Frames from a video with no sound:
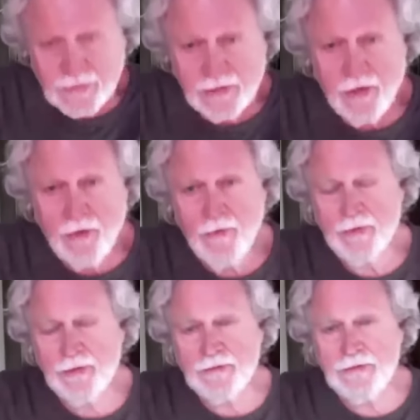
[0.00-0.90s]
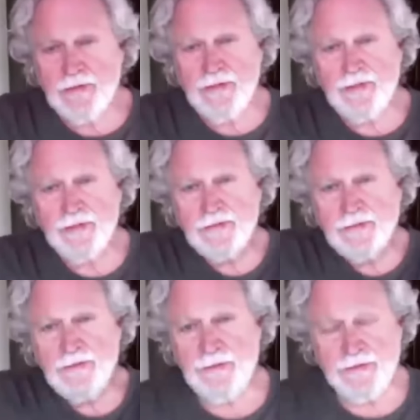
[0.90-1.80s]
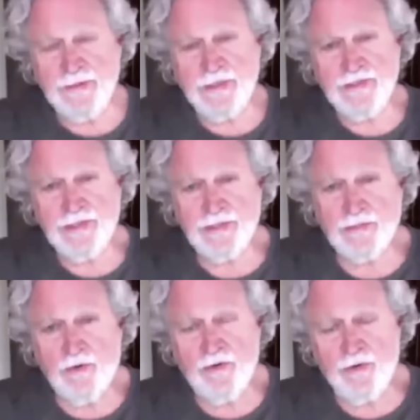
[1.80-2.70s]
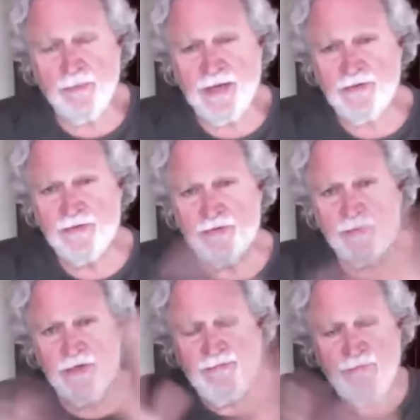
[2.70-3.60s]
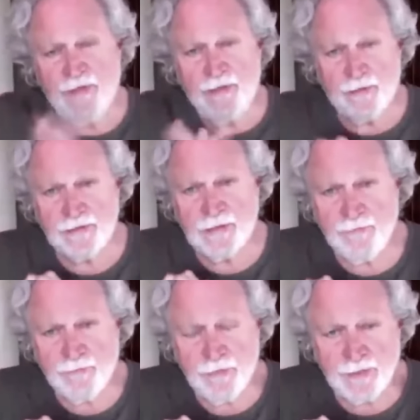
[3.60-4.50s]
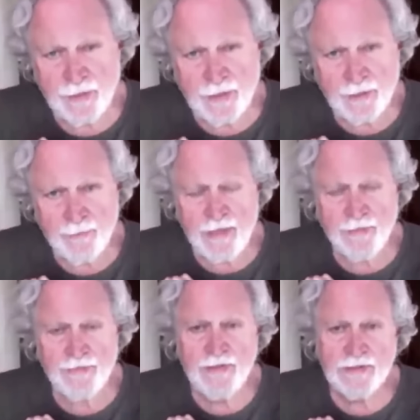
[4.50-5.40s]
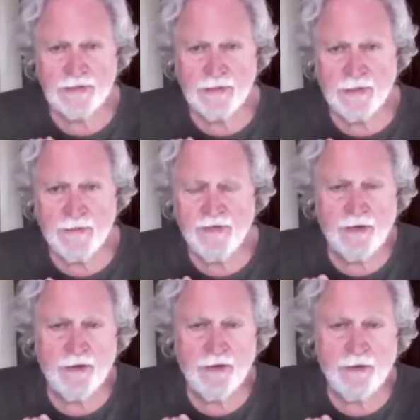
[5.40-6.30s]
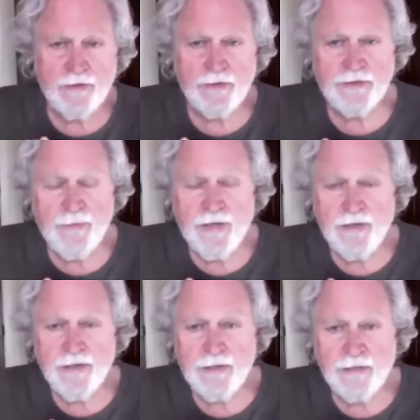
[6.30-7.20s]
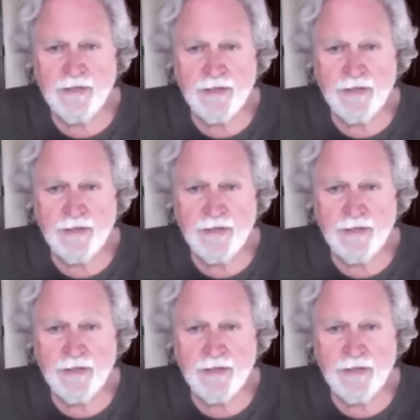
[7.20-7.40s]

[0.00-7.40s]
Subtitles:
So the Dead Sea Scroll group had three figures. I've written a lot about this. I've got articles about it.